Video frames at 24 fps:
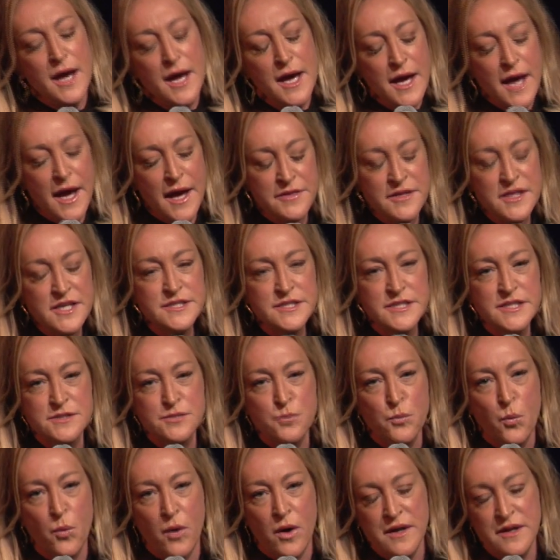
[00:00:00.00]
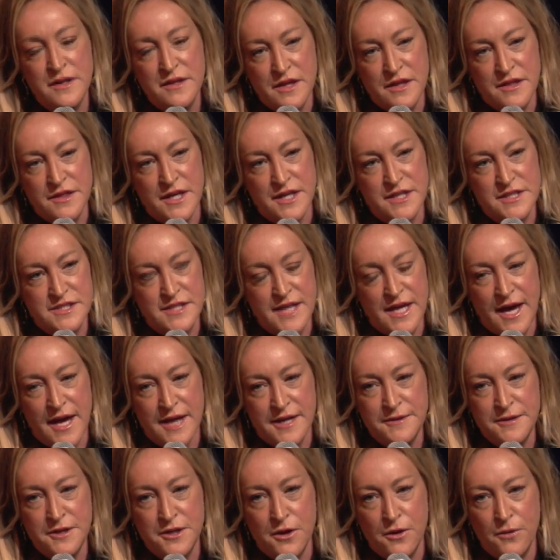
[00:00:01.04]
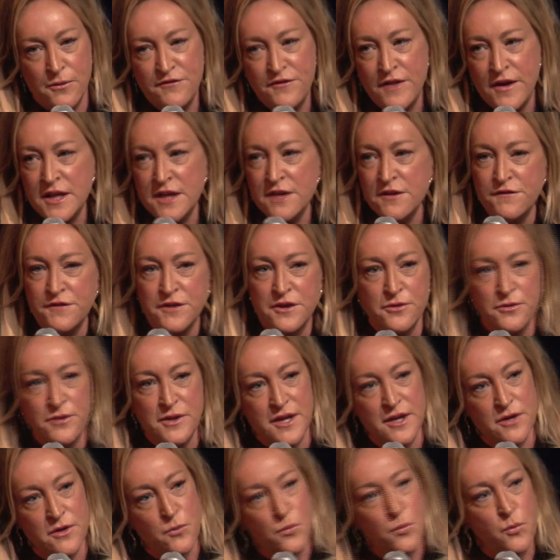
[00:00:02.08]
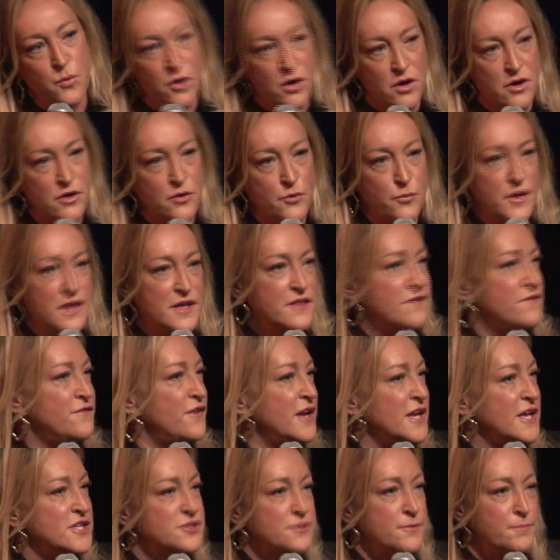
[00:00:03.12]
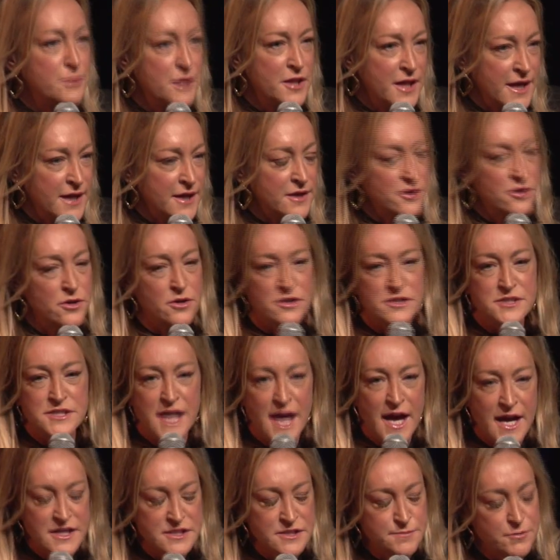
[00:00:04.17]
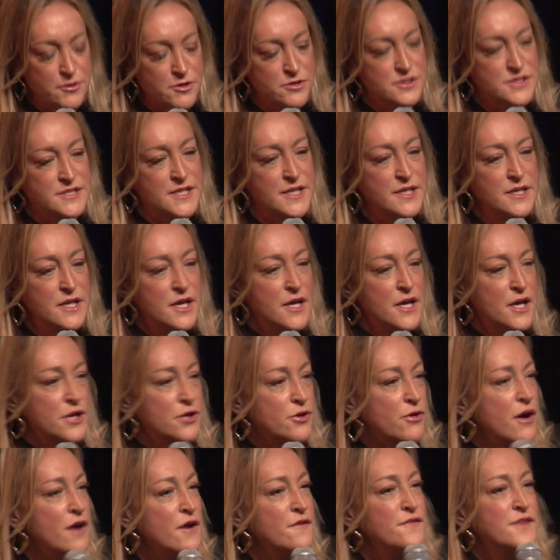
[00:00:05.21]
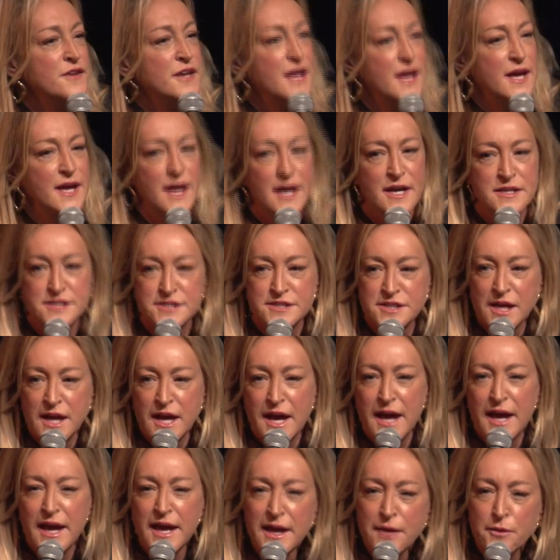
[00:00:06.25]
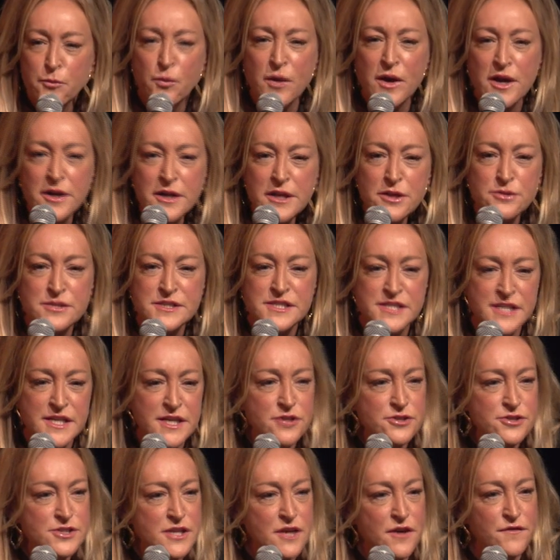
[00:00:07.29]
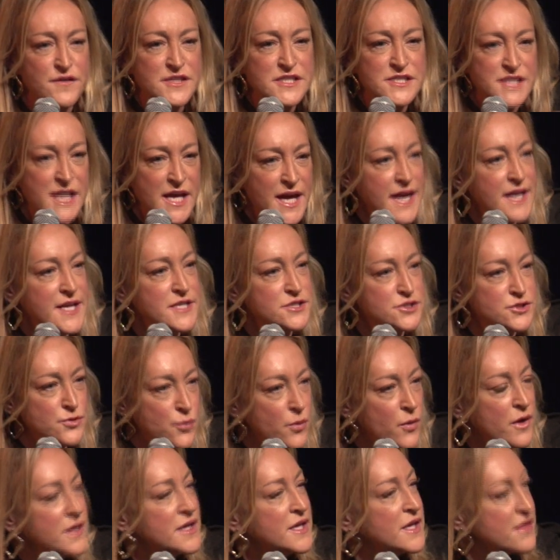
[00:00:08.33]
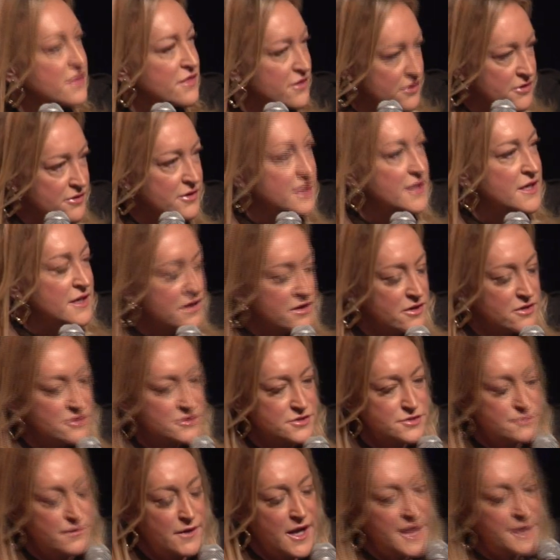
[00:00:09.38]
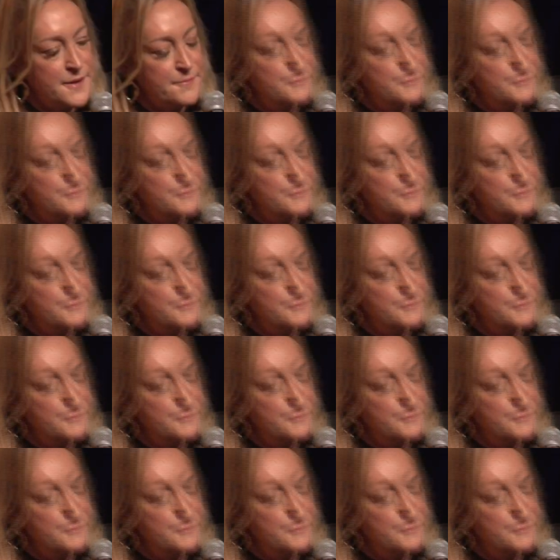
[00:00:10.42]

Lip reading: And this is one of the things that, if any of you here work with a financial planner or tax person, you're often asked, hey, where do you see yourself in 10, 20, 30 years, right?